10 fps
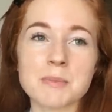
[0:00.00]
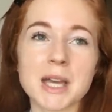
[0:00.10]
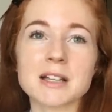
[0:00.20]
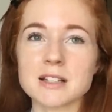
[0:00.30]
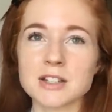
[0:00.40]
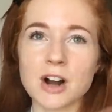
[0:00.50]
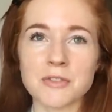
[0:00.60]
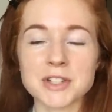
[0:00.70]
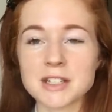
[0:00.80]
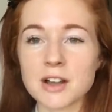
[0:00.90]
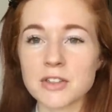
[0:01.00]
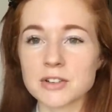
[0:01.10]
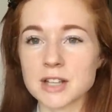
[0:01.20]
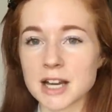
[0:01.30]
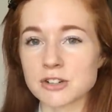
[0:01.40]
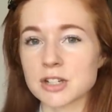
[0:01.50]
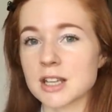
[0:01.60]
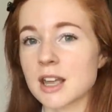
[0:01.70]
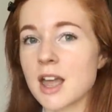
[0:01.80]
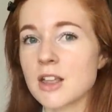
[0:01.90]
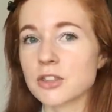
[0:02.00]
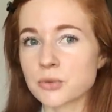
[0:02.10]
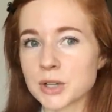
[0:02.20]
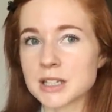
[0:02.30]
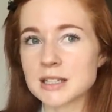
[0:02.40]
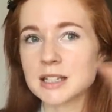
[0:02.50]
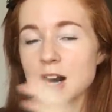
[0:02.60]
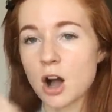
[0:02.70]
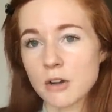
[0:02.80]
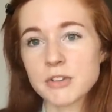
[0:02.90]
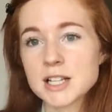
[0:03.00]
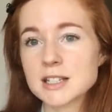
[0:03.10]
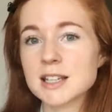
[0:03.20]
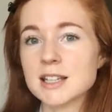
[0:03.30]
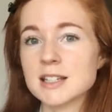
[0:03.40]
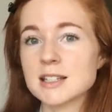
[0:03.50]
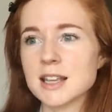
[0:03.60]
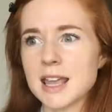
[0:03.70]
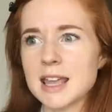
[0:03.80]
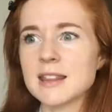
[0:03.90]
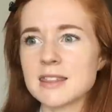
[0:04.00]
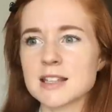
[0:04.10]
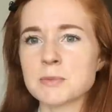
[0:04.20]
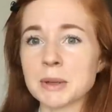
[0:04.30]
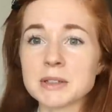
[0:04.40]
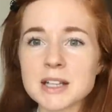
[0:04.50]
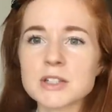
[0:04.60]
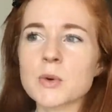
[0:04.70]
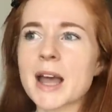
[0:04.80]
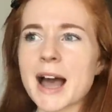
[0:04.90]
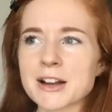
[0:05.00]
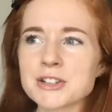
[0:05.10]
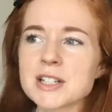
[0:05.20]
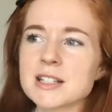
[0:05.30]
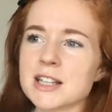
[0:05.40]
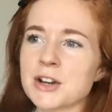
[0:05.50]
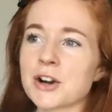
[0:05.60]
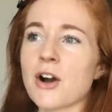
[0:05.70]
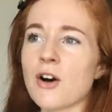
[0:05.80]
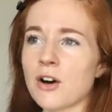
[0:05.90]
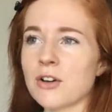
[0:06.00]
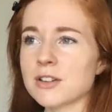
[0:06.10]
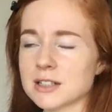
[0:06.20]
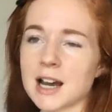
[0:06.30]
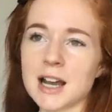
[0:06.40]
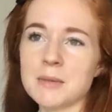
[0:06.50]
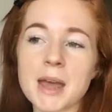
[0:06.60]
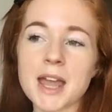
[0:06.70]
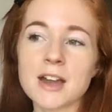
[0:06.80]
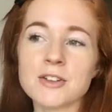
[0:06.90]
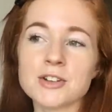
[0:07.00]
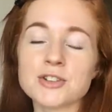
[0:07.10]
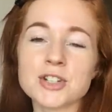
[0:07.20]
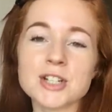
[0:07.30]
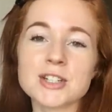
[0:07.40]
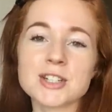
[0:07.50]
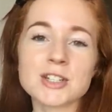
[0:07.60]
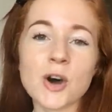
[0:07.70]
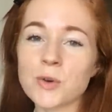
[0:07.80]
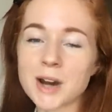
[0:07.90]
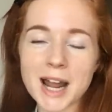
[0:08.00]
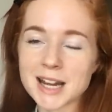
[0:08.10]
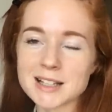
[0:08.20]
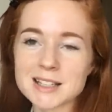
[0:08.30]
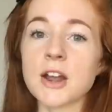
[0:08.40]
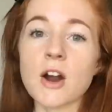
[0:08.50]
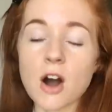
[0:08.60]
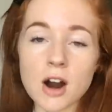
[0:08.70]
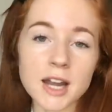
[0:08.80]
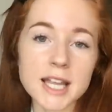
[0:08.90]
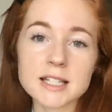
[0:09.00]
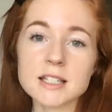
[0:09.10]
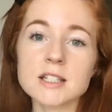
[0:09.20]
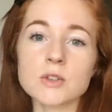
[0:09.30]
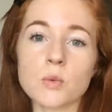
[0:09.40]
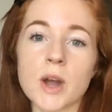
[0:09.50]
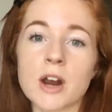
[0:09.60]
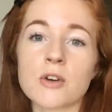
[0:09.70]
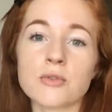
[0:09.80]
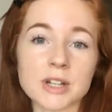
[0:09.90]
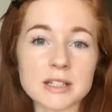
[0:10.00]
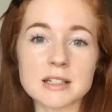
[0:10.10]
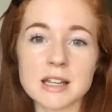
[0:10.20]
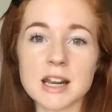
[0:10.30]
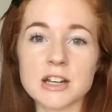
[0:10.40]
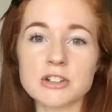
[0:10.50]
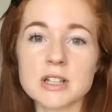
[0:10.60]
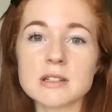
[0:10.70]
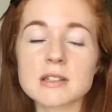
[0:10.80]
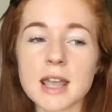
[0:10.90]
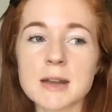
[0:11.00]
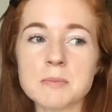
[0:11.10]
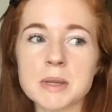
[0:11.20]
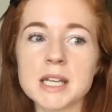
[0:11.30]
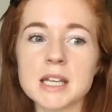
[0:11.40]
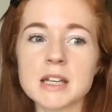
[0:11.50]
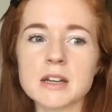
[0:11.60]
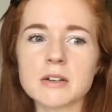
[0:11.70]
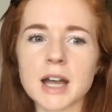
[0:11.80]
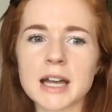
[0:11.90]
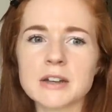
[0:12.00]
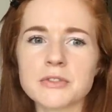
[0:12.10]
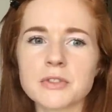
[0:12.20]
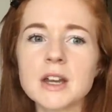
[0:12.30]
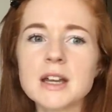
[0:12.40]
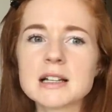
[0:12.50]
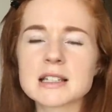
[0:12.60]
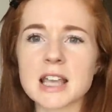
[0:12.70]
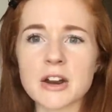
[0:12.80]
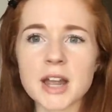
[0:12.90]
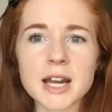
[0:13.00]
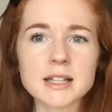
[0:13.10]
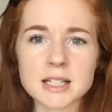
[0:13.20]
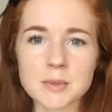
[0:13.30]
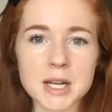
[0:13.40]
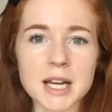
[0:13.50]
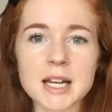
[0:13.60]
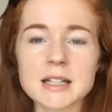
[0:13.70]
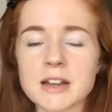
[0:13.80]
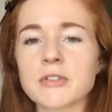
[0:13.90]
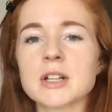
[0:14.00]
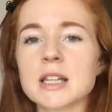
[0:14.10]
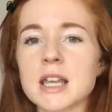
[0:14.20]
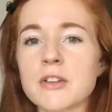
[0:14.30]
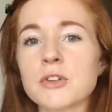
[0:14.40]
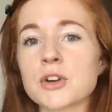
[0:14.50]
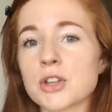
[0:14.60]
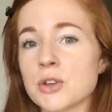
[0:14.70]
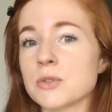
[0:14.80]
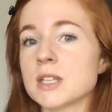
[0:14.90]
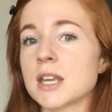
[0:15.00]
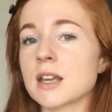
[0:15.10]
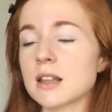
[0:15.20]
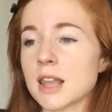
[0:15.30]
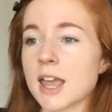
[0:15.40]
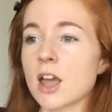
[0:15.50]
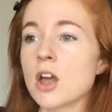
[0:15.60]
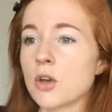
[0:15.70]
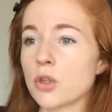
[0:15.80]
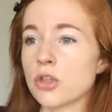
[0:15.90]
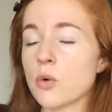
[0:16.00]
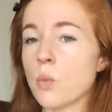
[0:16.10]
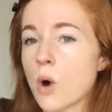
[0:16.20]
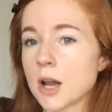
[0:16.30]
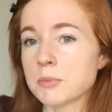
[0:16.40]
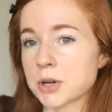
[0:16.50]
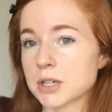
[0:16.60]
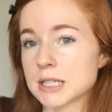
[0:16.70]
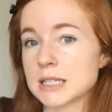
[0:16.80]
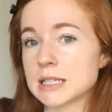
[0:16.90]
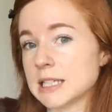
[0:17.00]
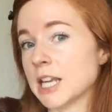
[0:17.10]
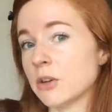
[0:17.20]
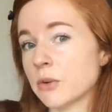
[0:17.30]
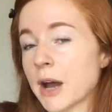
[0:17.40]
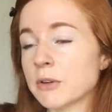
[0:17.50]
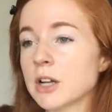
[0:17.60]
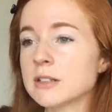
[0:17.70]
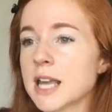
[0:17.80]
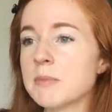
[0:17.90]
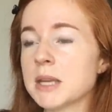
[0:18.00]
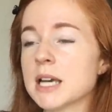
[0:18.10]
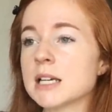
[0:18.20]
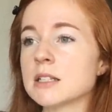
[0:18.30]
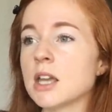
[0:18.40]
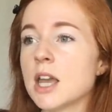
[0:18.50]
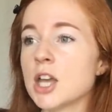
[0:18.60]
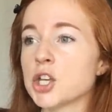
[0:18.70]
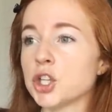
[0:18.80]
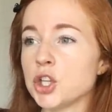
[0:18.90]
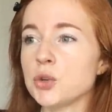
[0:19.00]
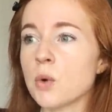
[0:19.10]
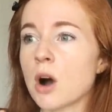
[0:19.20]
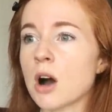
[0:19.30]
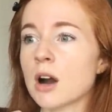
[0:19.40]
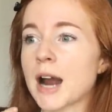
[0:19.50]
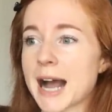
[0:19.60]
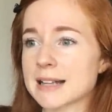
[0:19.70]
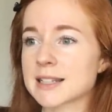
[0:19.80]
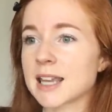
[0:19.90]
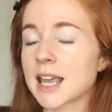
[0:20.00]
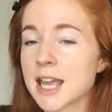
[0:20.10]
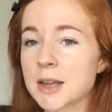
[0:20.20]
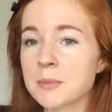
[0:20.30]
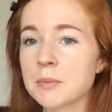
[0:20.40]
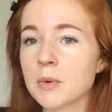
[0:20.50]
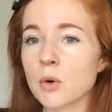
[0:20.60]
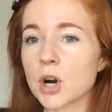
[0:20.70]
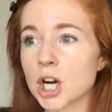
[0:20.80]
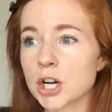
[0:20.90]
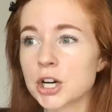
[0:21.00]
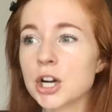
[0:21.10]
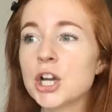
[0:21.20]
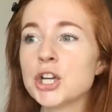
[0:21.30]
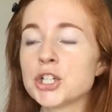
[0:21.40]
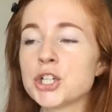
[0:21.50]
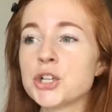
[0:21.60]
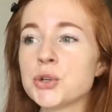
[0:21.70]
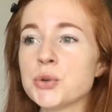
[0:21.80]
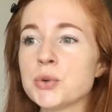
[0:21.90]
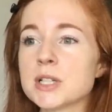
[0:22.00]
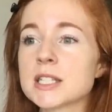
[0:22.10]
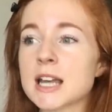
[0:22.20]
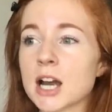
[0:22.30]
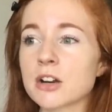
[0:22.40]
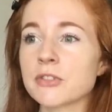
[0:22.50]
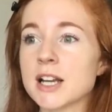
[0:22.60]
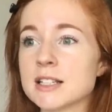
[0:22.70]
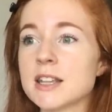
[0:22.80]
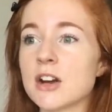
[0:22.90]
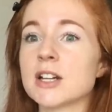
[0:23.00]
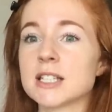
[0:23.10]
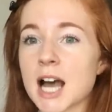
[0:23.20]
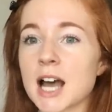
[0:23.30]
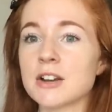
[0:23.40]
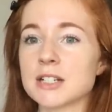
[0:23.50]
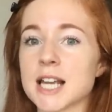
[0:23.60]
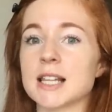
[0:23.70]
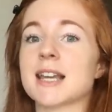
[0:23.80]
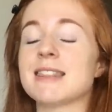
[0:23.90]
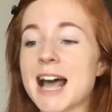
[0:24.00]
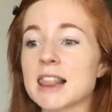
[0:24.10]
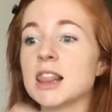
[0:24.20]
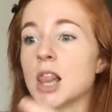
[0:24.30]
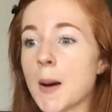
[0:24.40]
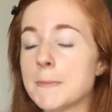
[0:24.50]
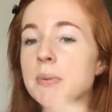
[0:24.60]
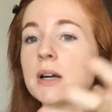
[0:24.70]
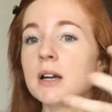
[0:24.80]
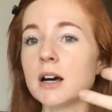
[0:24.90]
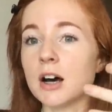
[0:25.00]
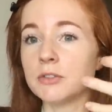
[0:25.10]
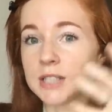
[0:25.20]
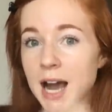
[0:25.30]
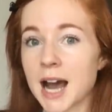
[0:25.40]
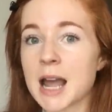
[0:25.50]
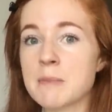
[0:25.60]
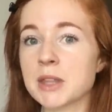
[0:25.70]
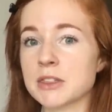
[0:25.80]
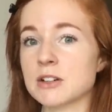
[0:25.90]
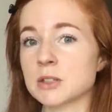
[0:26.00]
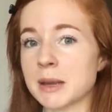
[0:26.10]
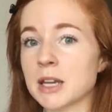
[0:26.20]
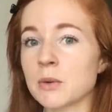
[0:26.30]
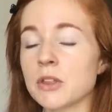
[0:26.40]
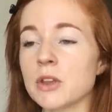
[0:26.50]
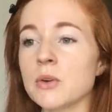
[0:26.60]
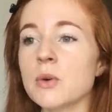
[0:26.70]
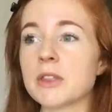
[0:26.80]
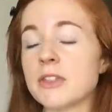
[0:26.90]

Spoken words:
Because it's an Officetel, there's actually the real estate office is in this building. So I actually see her all the time and she's so nice. There are cases where real estate agents can be kind of scary and intimidating, definitely if you're using like the one person to take you around all day, because you are asking him or her to sacrifice their entire day, like that lump of time that they're spending with you.